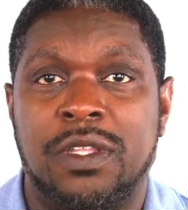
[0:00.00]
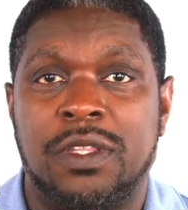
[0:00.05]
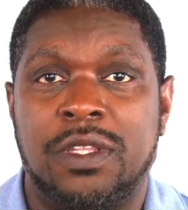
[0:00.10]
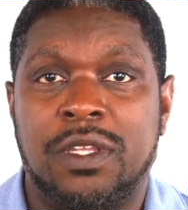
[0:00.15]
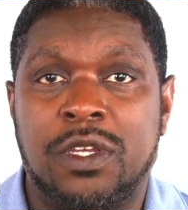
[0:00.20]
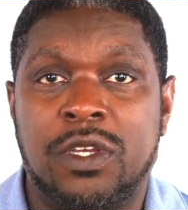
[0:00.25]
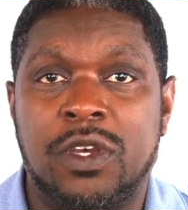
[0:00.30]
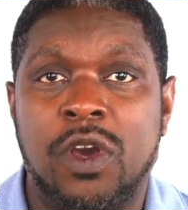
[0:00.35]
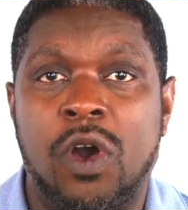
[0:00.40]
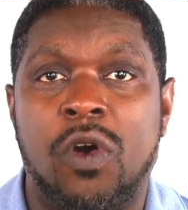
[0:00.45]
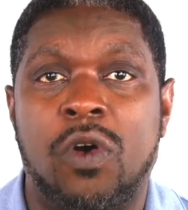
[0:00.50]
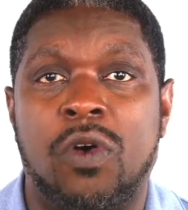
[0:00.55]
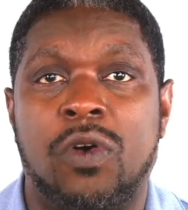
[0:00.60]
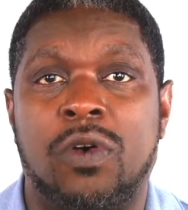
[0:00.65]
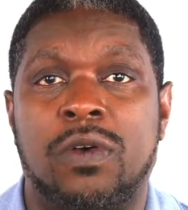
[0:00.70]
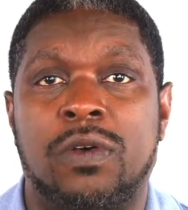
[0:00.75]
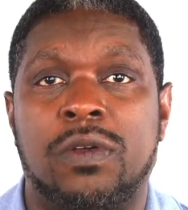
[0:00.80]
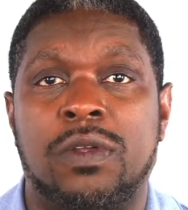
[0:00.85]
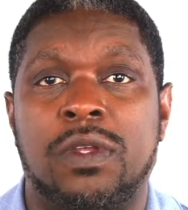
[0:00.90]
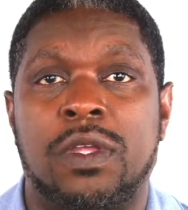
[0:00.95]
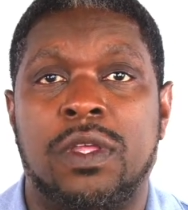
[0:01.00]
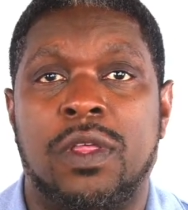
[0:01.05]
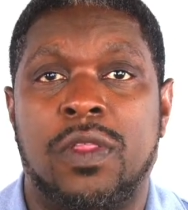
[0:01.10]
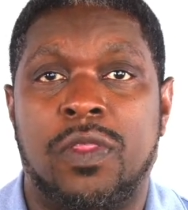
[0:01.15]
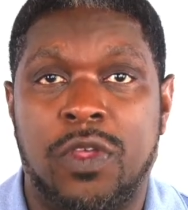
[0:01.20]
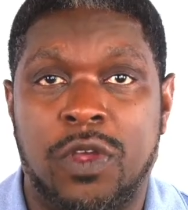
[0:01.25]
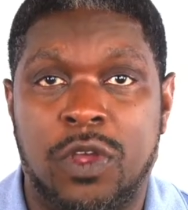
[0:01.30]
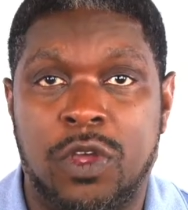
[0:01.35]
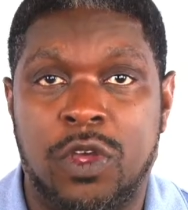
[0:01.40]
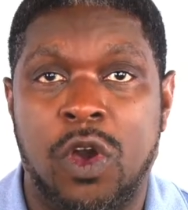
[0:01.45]
The goal
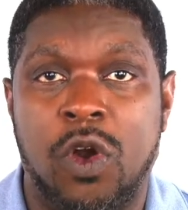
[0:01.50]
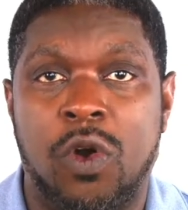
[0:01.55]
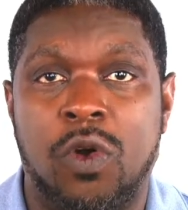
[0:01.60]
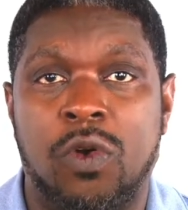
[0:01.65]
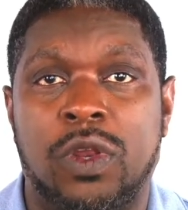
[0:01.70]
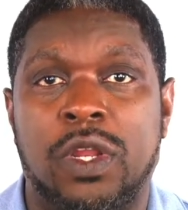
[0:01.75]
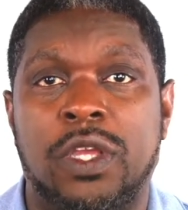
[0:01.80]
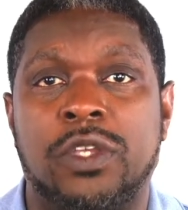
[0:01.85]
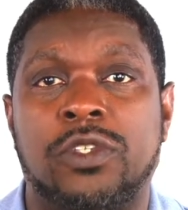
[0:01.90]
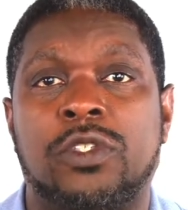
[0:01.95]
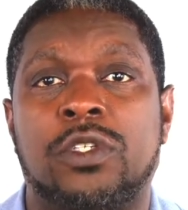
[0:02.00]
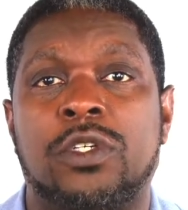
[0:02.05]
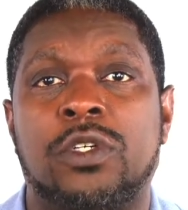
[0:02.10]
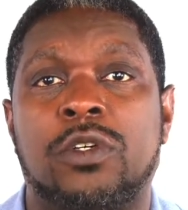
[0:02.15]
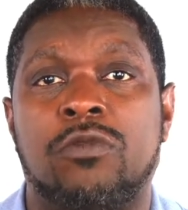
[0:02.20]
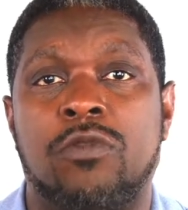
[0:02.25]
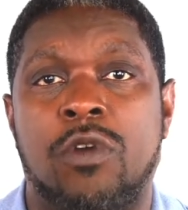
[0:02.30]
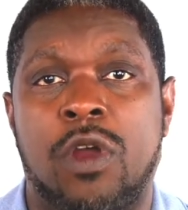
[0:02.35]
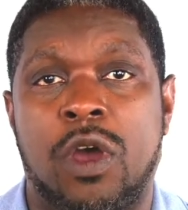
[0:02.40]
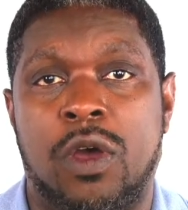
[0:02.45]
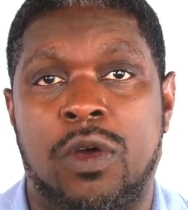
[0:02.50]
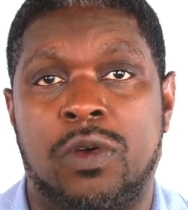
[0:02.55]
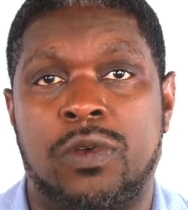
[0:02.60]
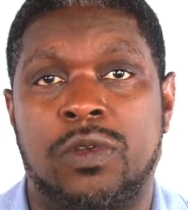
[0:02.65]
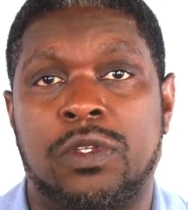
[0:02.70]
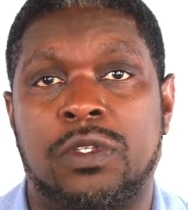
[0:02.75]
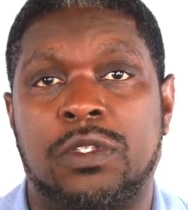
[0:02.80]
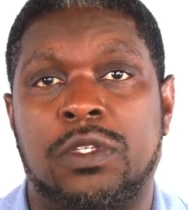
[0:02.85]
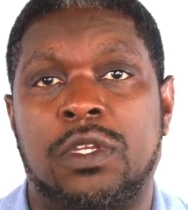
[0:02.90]
is to grow,